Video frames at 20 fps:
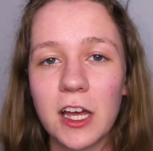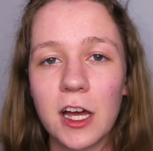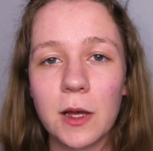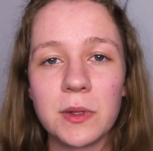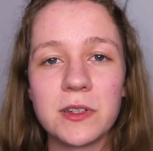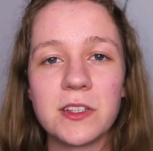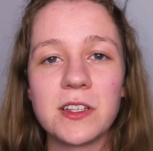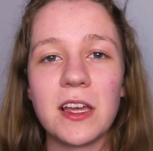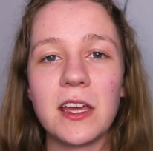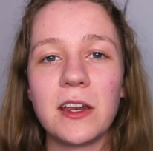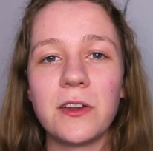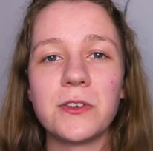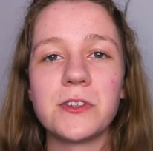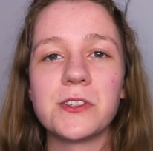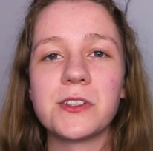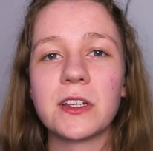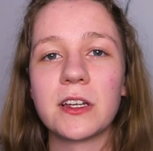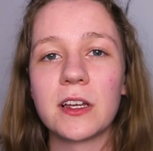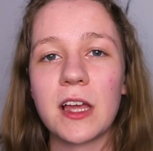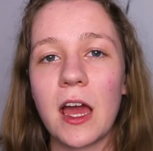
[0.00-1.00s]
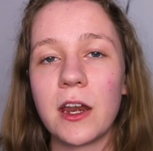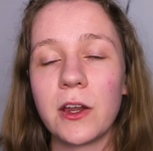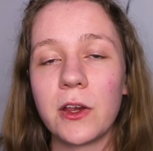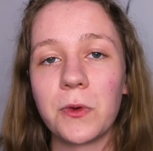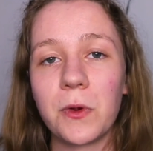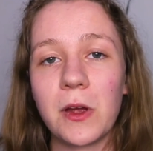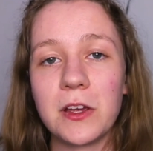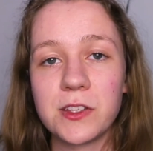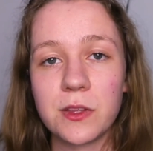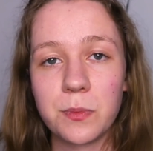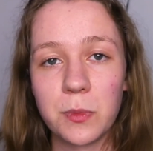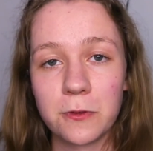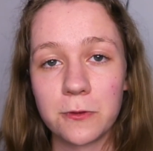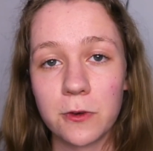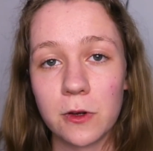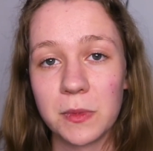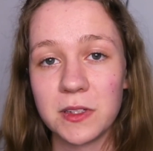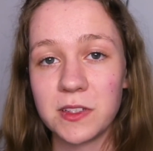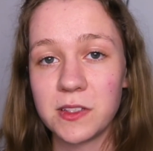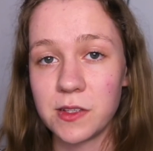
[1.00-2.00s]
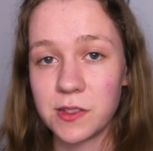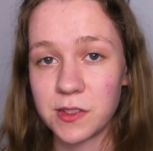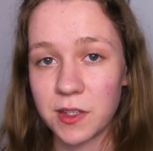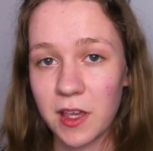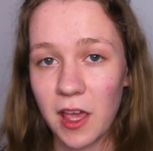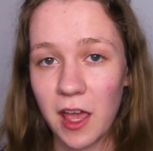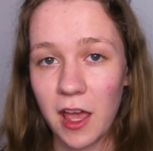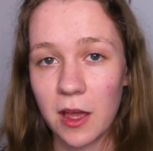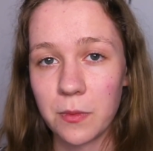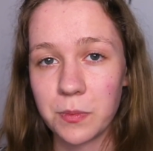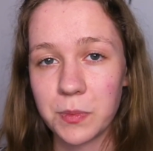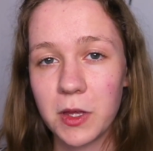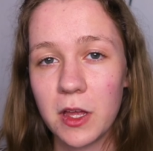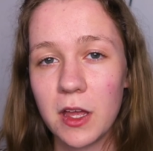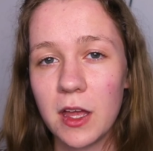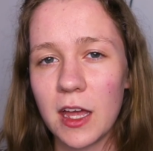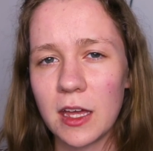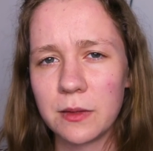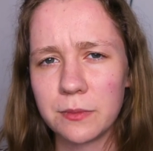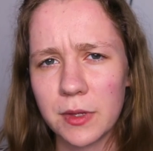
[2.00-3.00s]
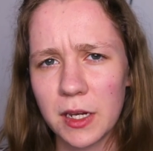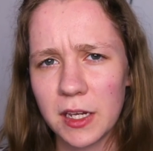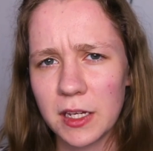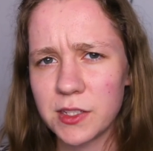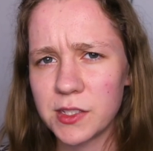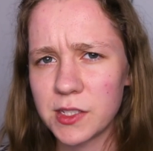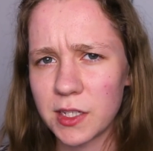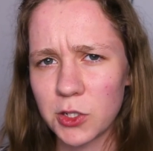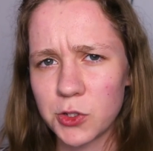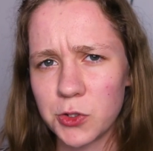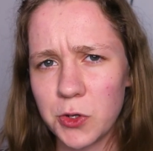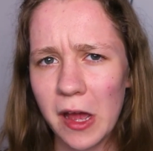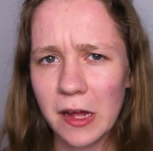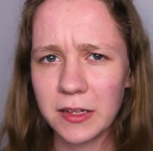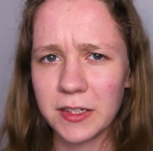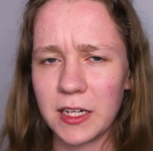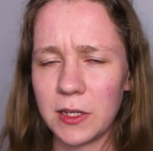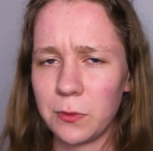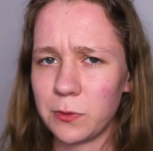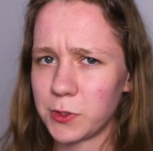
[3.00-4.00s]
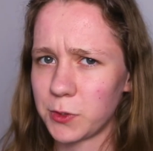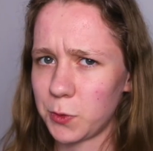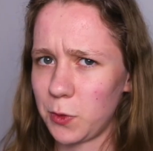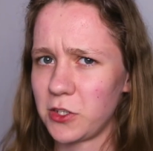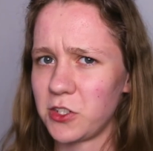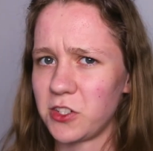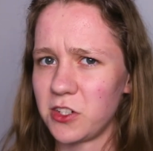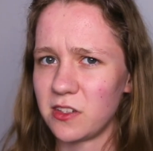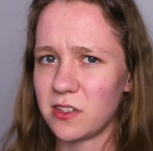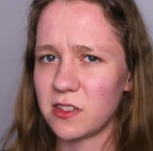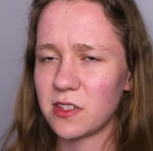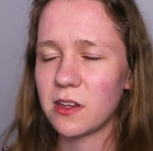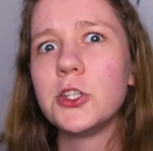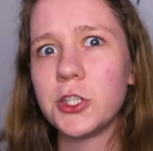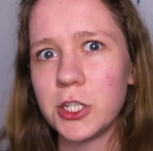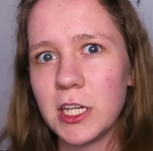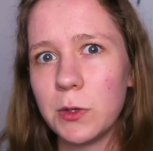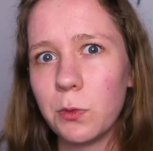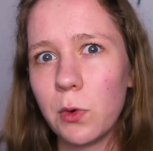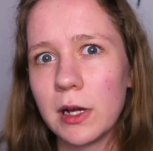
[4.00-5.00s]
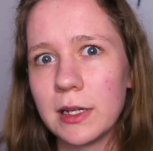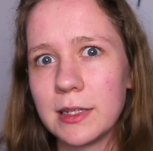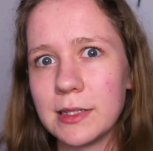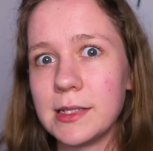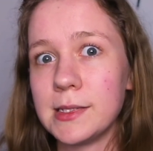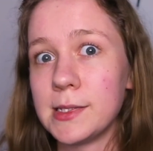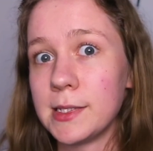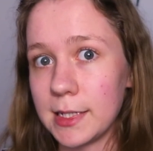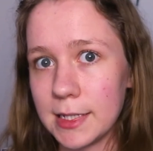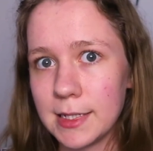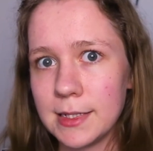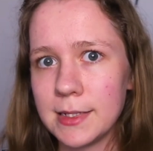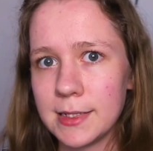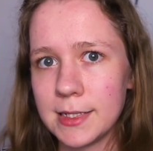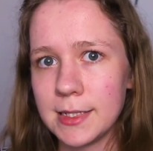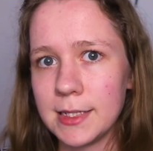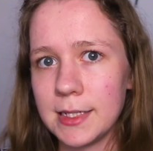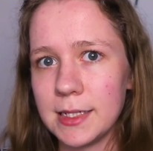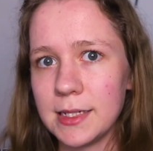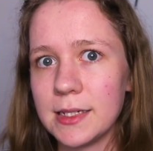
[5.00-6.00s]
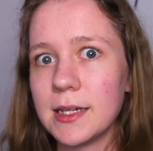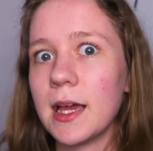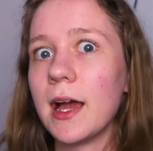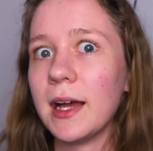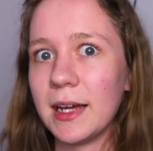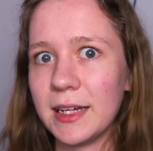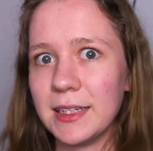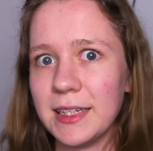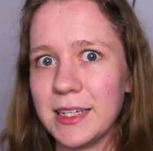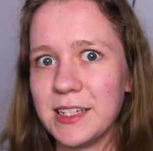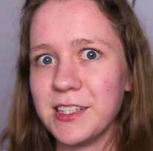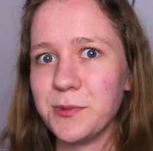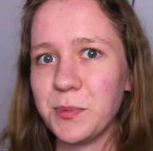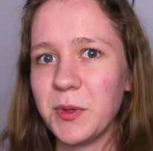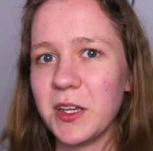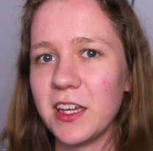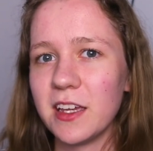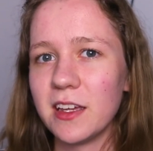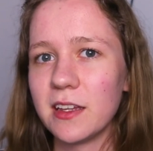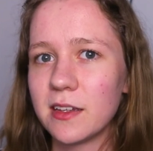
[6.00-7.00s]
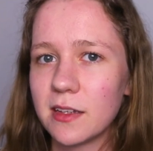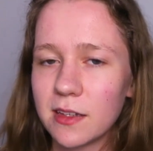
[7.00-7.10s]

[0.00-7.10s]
commentators categorized the performance as camp, and Maria's sexuality was questioned. She was, indeed, a lesbian.